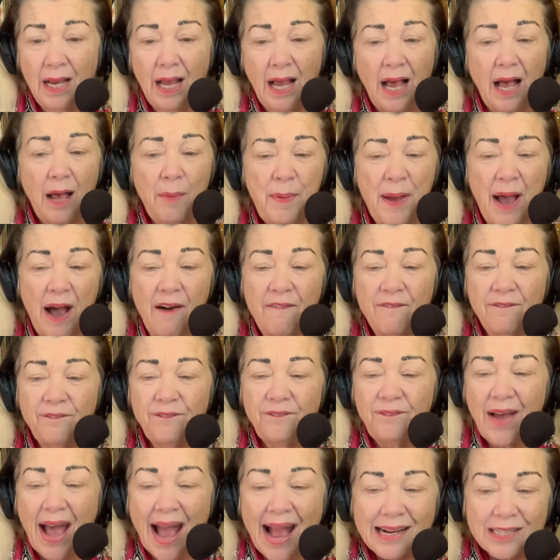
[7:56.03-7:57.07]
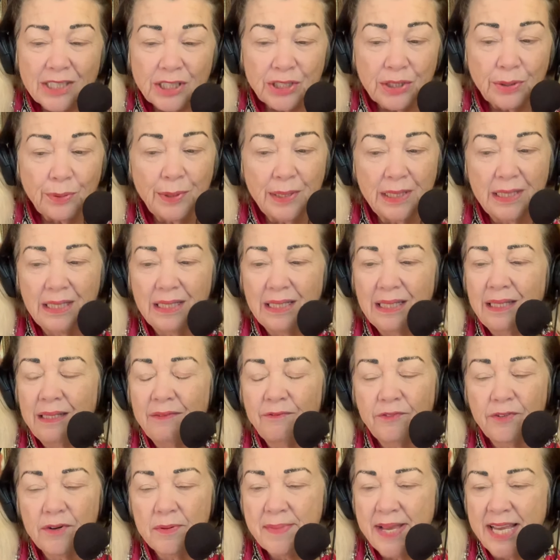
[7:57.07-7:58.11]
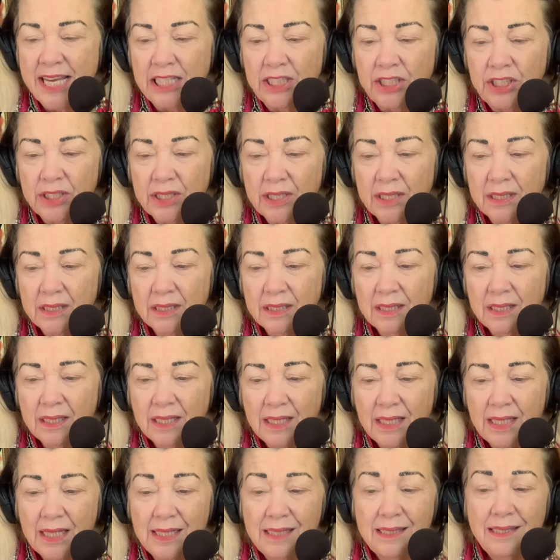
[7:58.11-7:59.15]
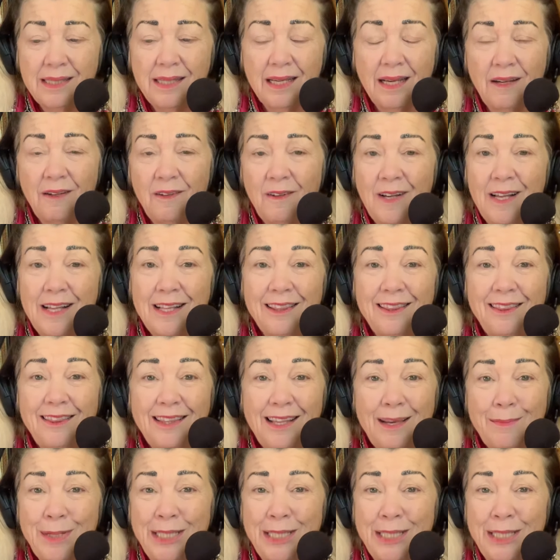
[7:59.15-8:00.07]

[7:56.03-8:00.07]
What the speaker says: about factual information. So let me